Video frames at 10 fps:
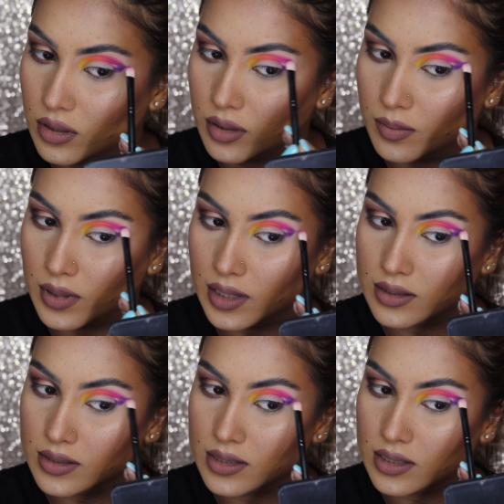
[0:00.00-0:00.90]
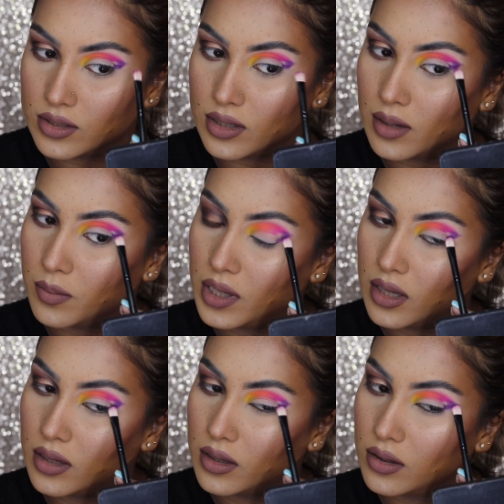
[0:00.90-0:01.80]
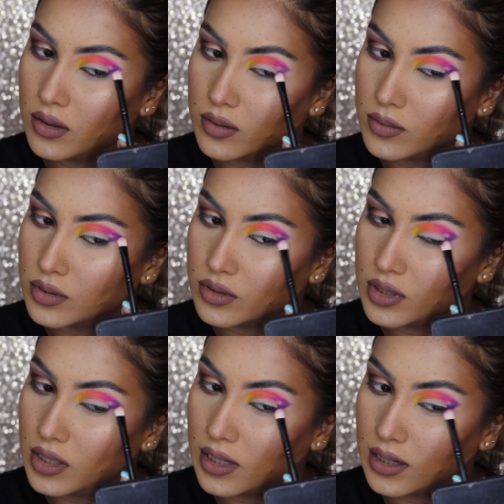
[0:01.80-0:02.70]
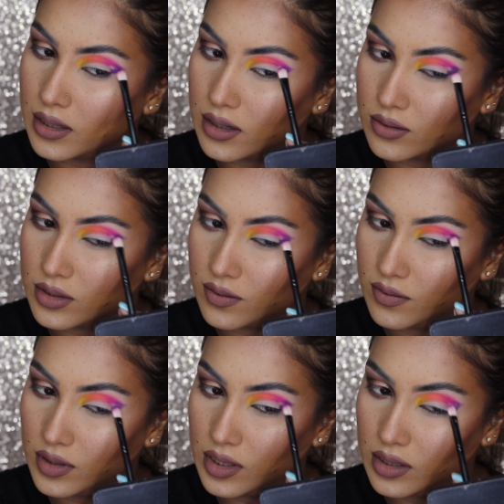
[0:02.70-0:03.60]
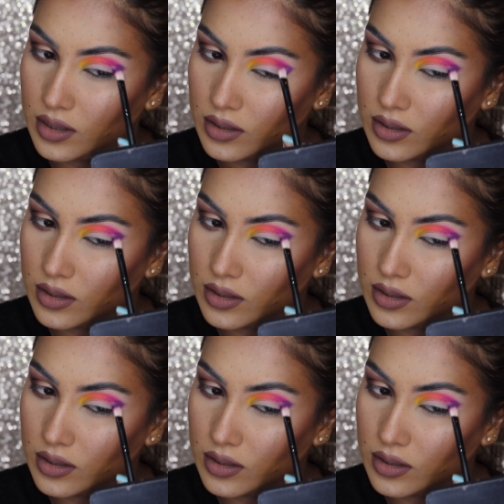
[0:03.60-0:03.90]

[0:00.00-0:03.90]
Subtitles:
apply this next to that pink, almost create like an outer V